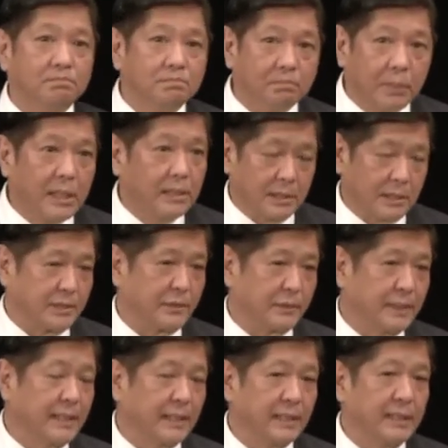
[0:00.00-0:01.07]
months
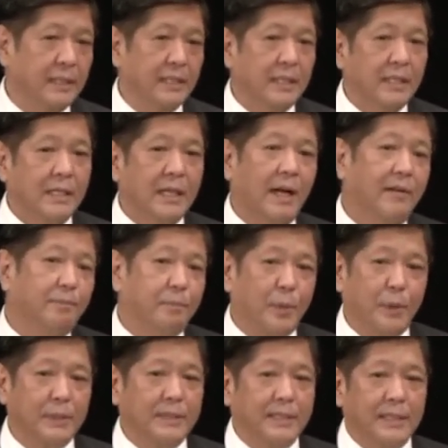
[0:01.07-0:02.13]
really have
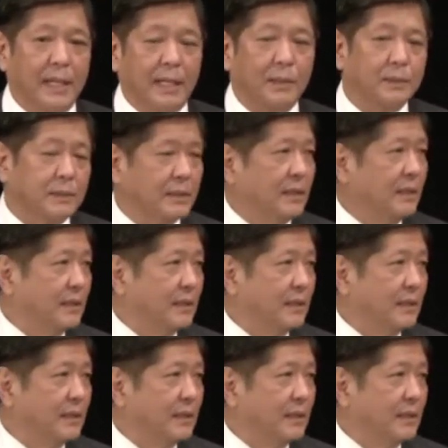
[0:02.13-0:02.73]
pointed out